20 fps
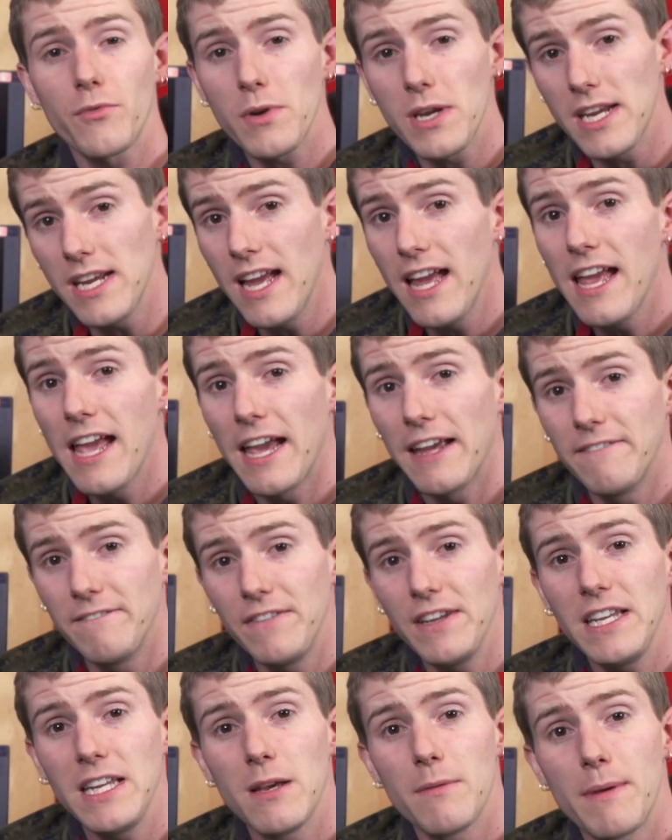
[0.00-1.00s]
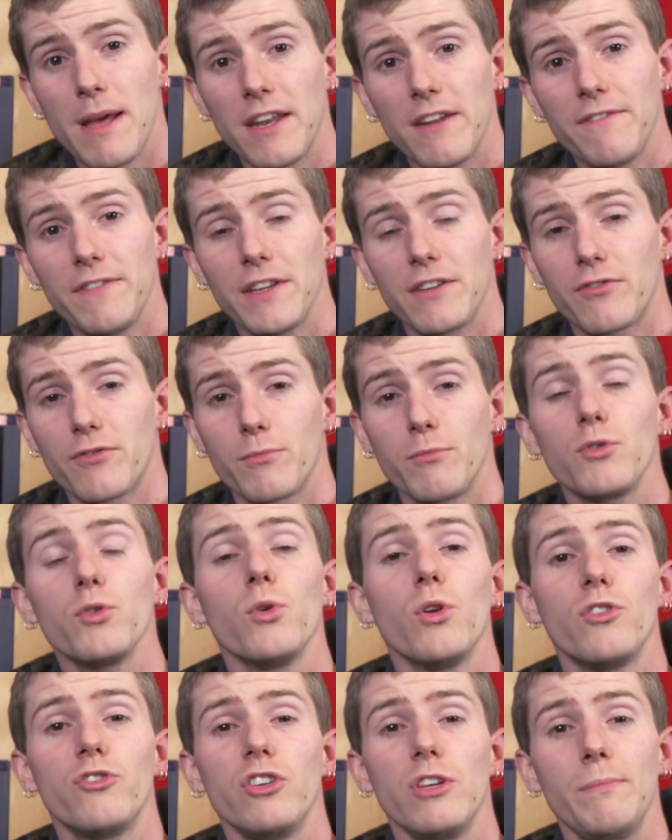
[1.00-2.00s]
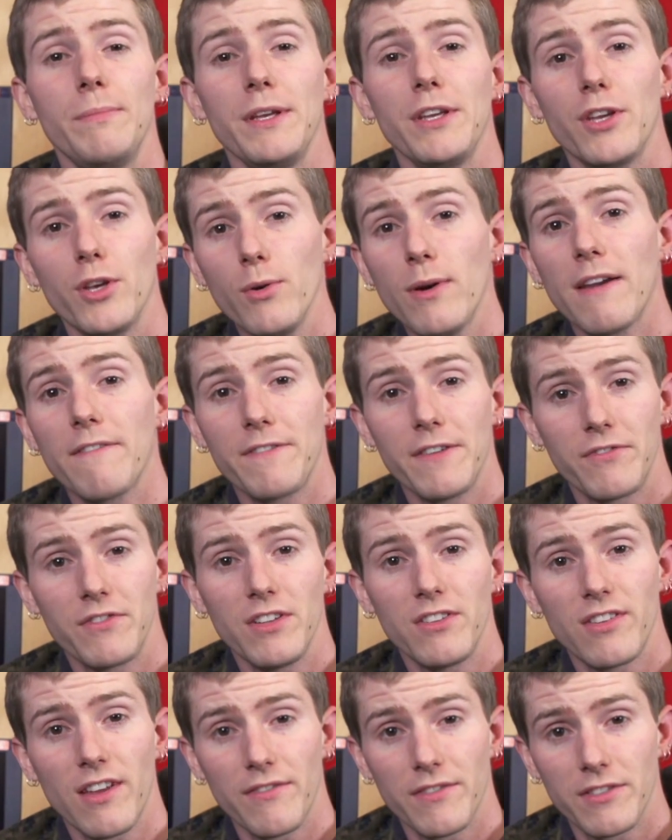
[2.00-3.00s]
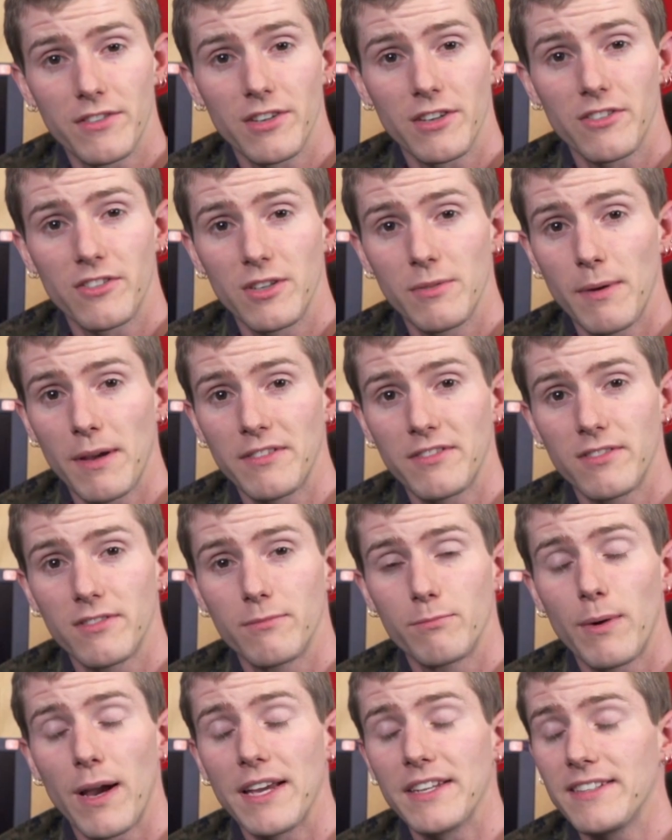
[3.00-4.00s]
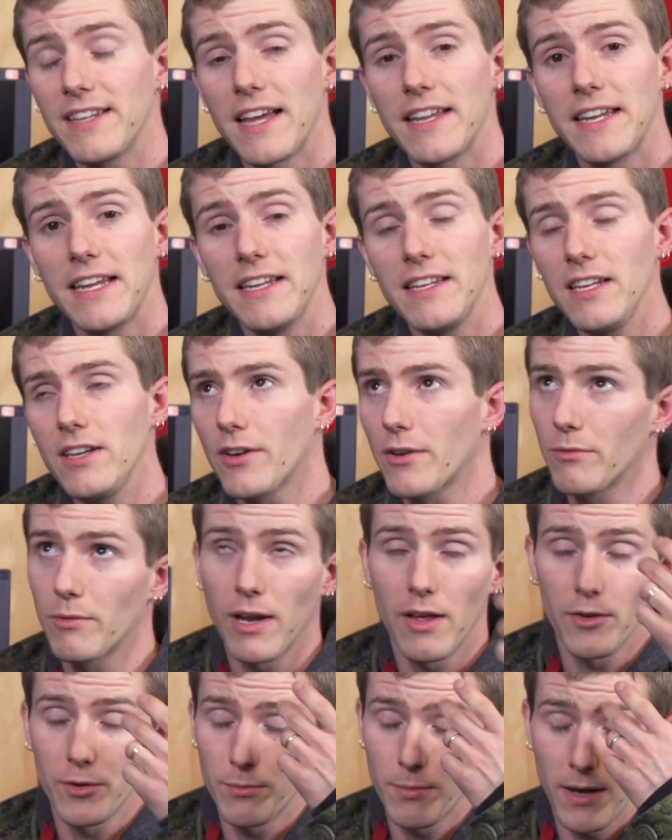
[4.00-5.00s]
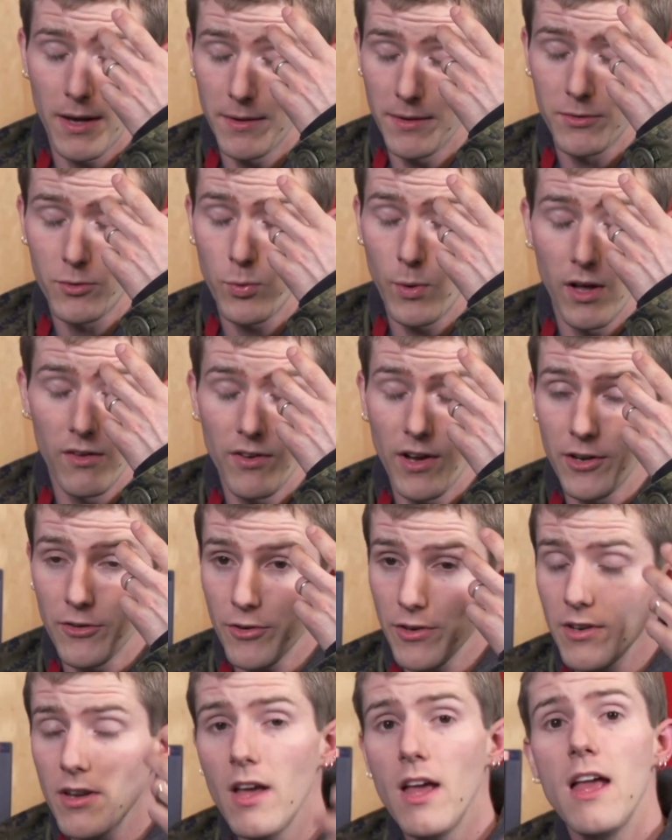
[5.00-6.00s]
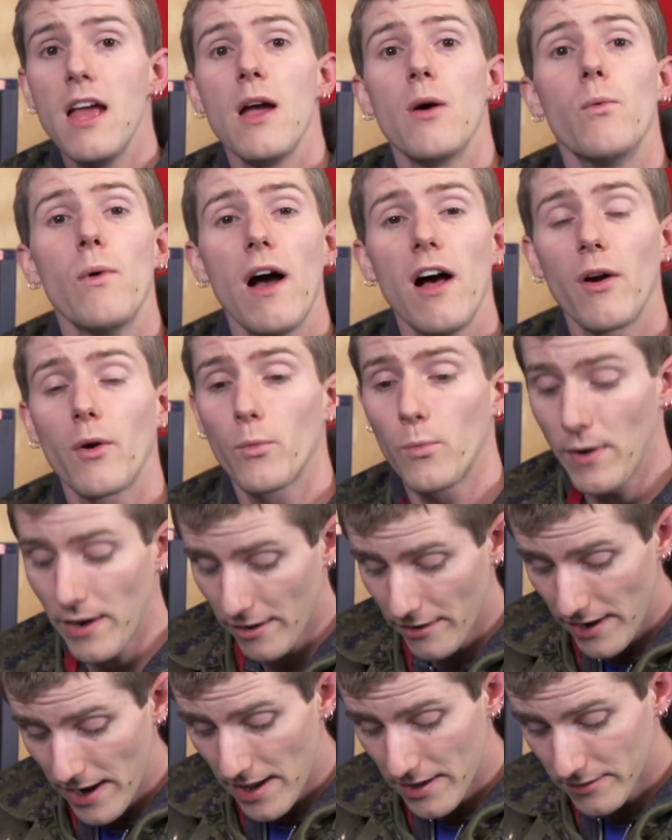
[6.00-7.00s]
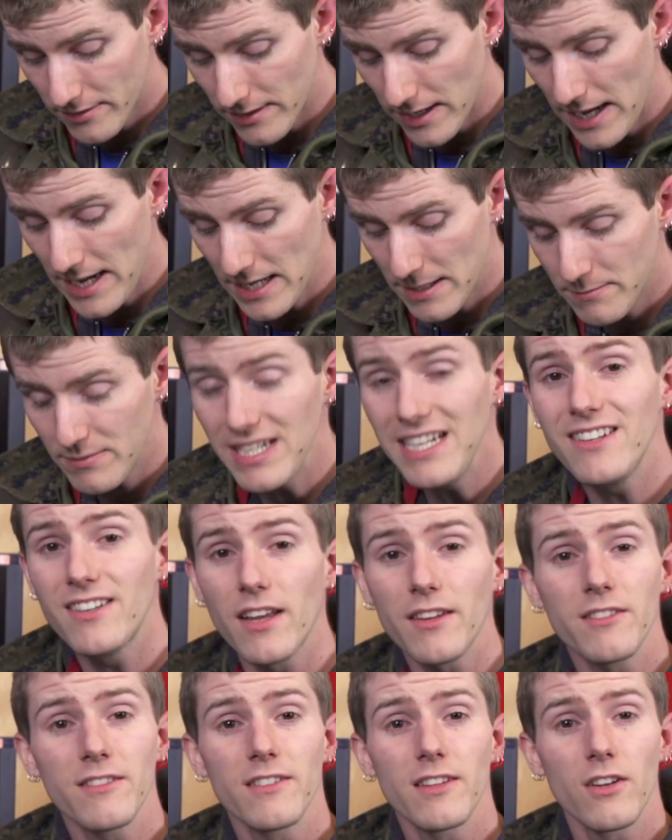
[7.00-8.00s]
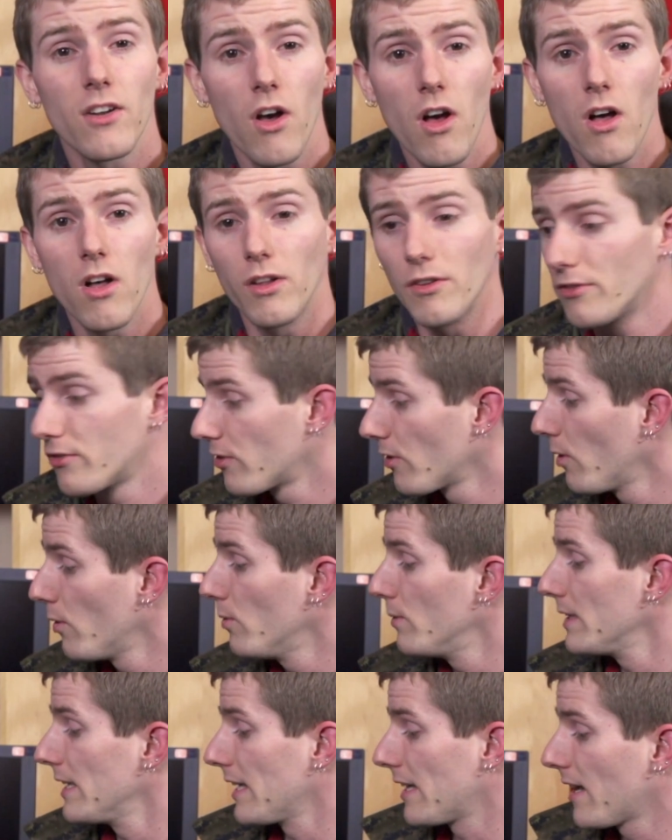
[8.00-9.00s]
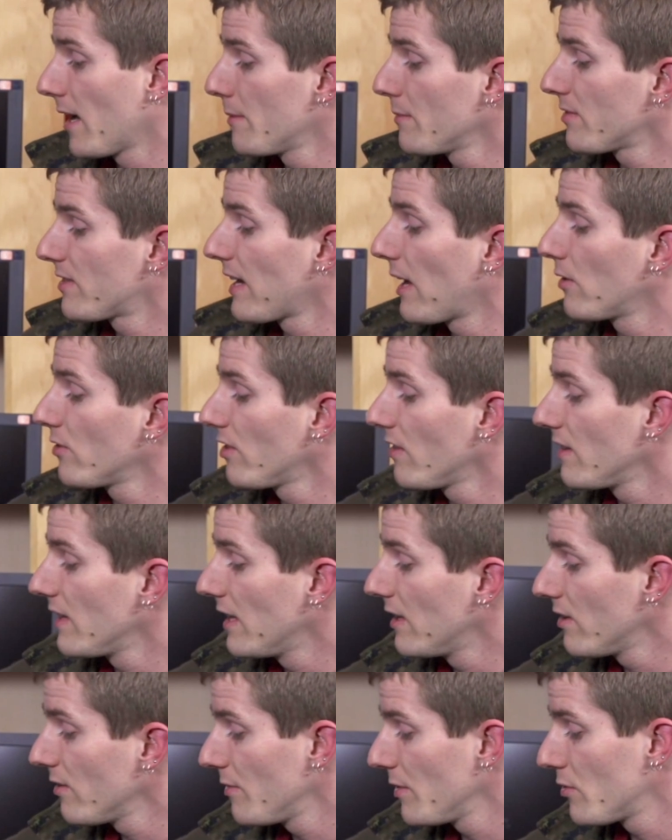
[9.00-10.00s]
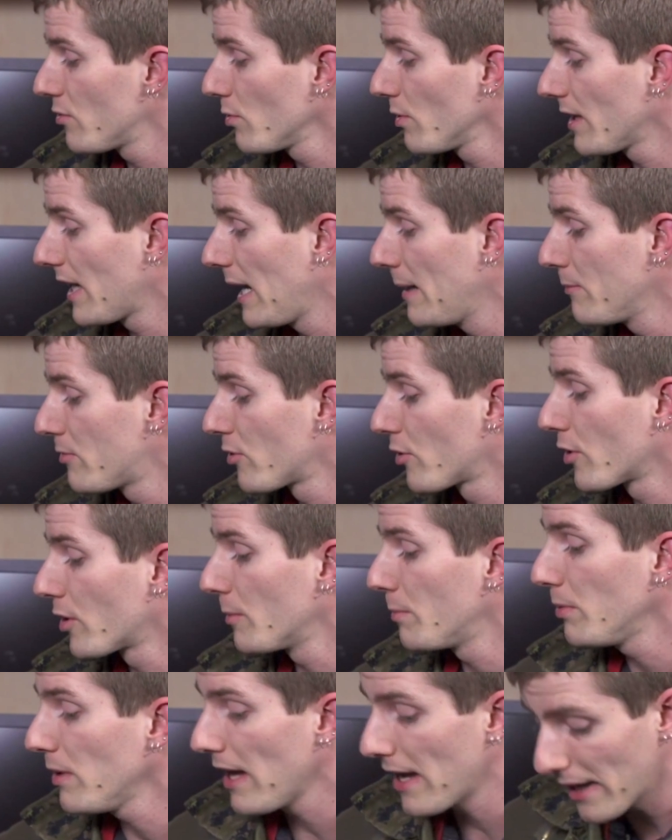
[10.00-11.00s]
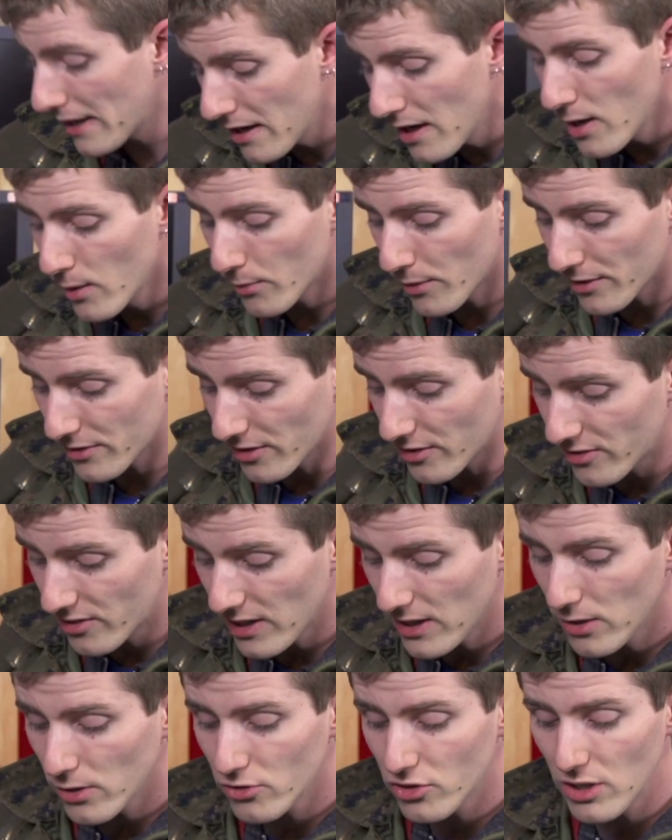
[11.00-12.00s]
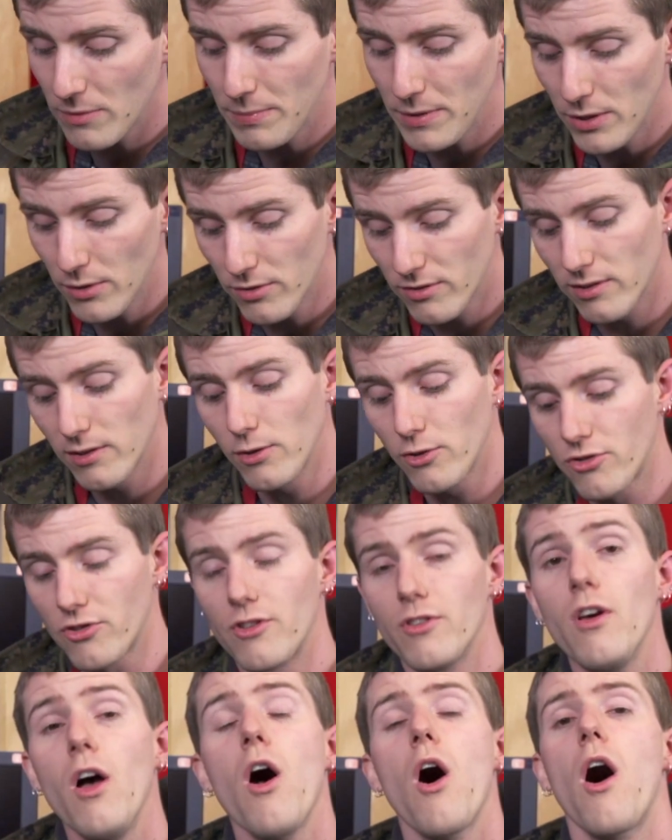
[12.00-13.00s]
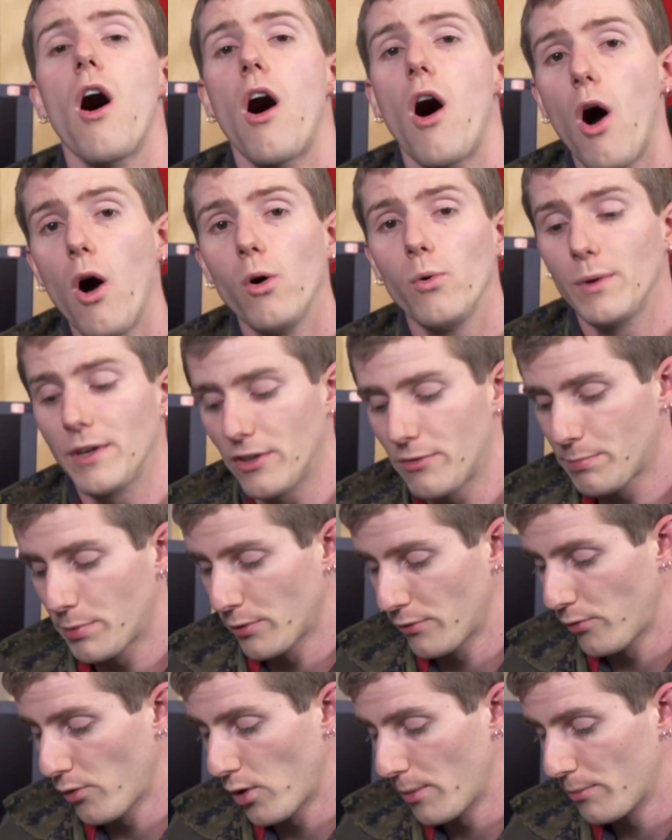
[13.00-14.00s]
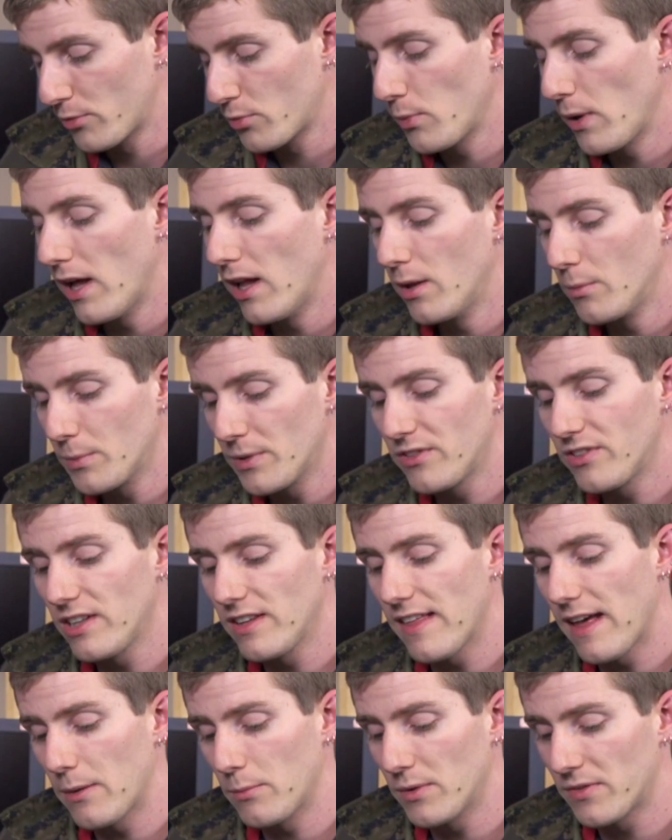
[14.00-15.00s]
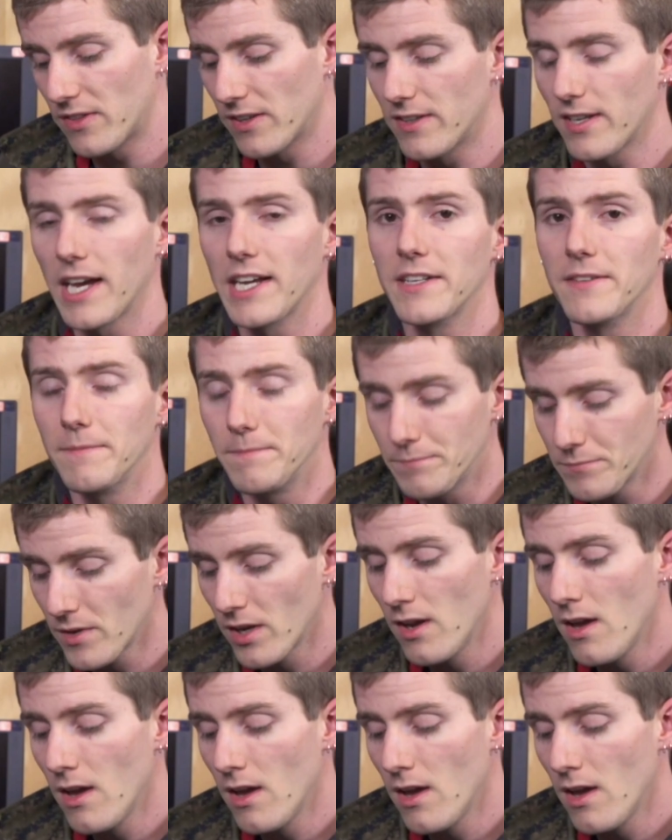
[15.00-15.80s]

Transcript: 3, NVIDIA benefits from dual GPU at 5760 by 1080, or rather by 1200, well, whereas AMD doesn't at all. So it comes down to the individual games you're going to play, whereas a single GPU solution always performs well, and we see that with the Titan.